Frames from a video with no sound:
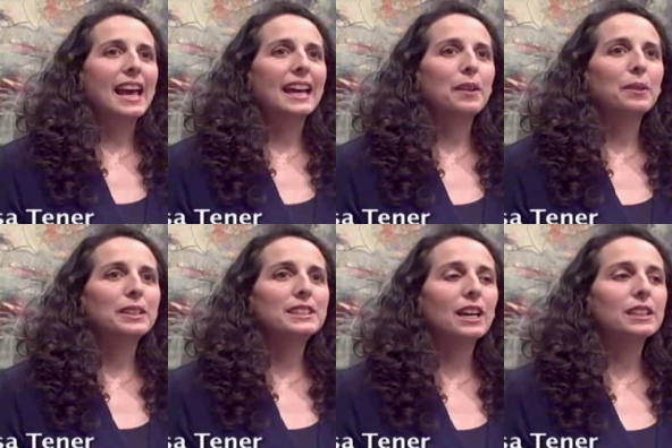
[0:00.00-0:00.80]
And I
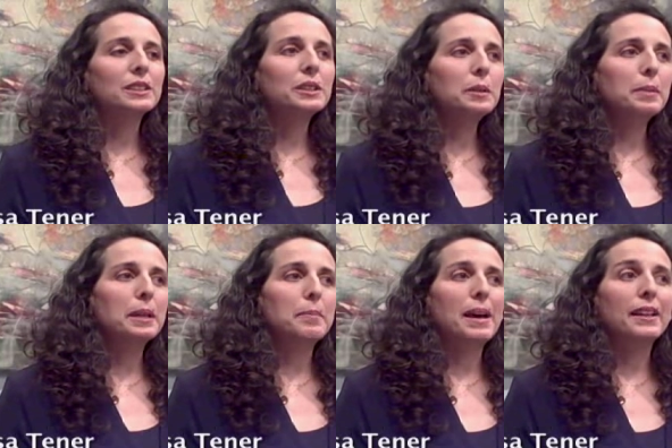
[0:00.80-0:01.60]
want to talk a little
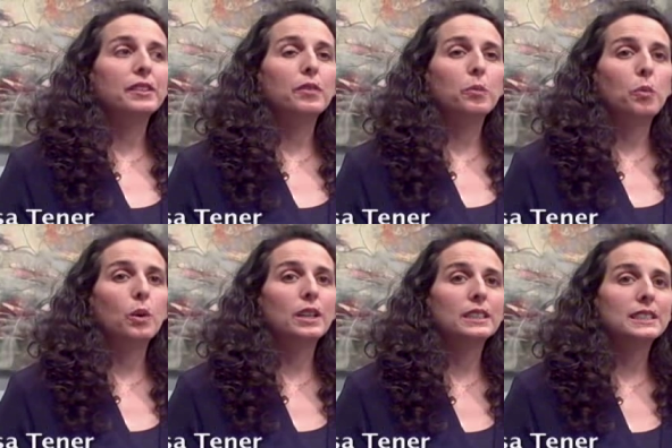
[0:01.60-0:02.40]
bit about the
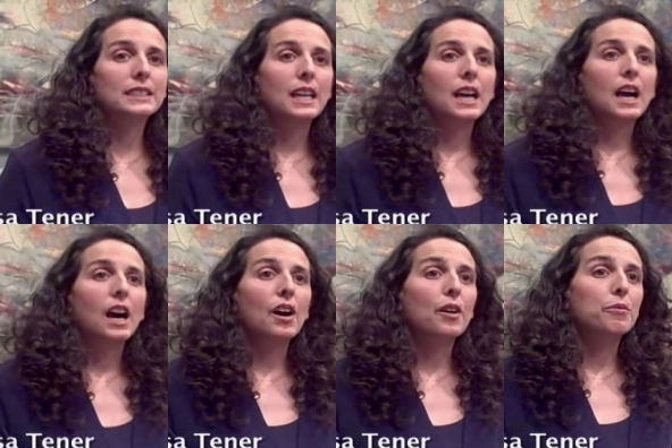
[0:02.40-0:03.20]
rewards
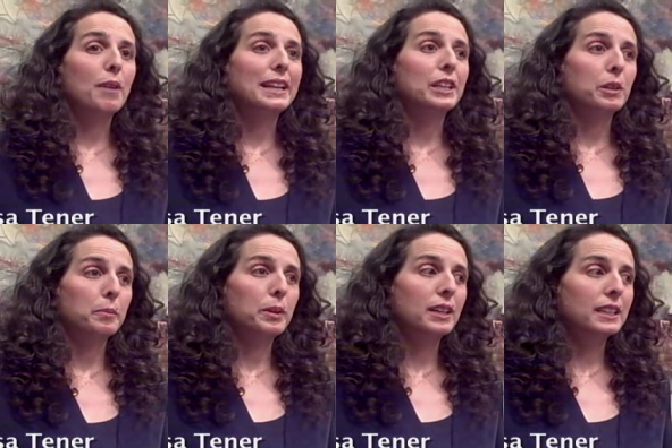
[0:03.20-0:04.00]
of writing your
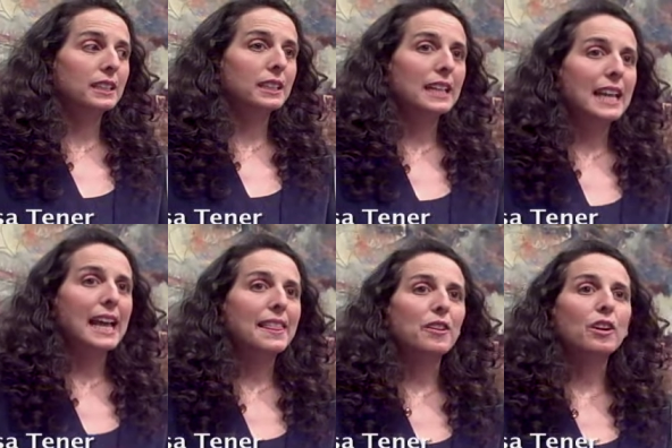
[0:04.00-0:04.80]
book.
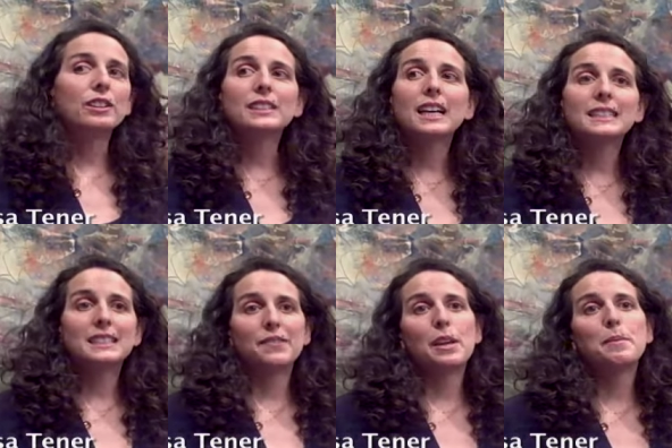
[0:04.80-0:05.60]
There are
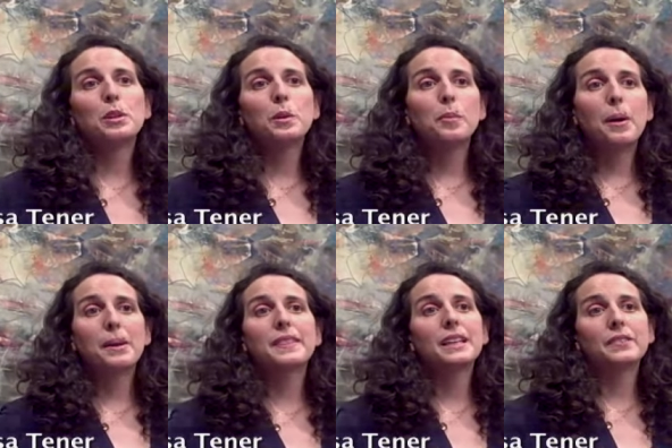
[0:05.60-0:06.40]
tons of them, and you can
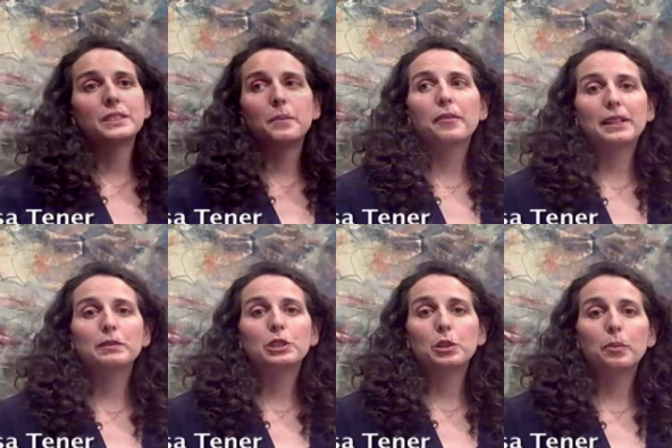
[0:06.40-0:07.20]
probably think of some of
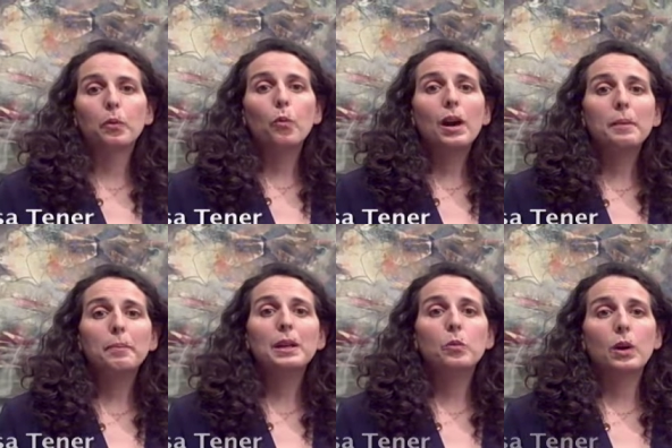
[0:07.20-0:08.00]
them too, but one
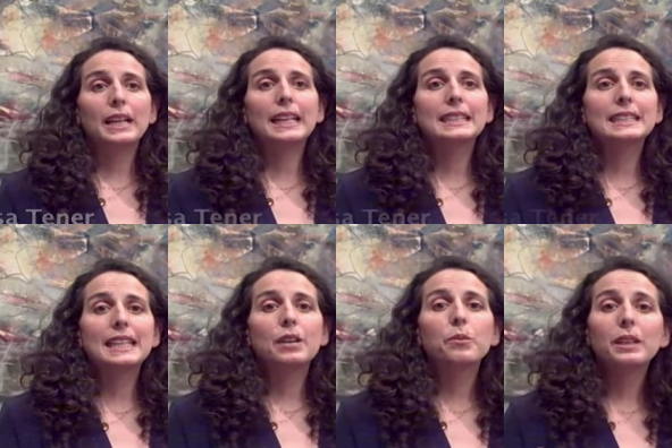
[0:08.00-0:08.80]
big one is
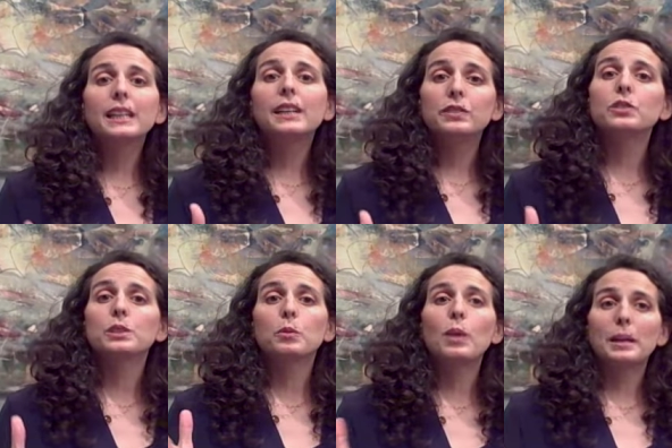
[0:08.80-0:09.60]
that it really gives you
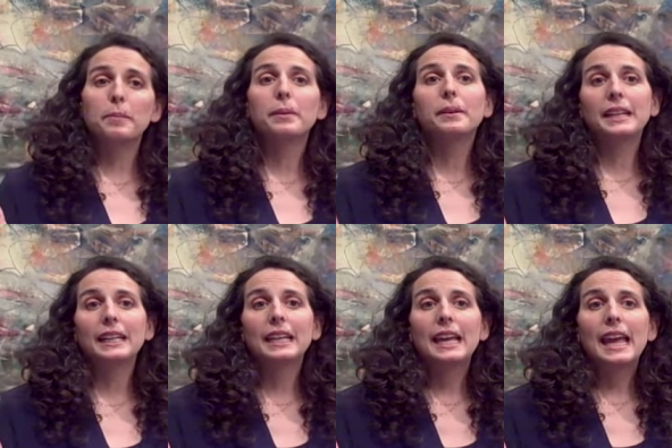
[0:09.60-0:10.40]
some
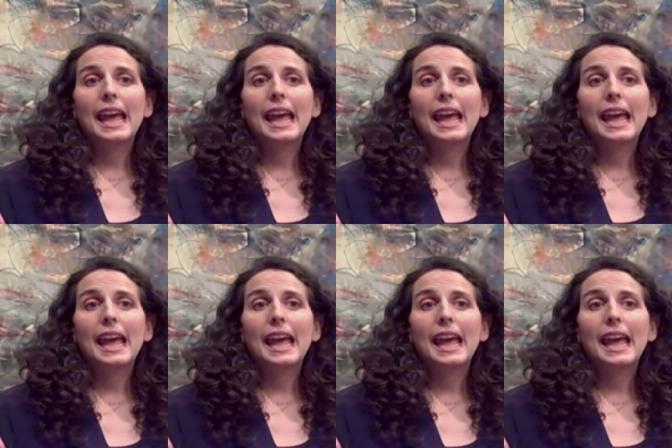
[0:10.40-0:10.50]
credibility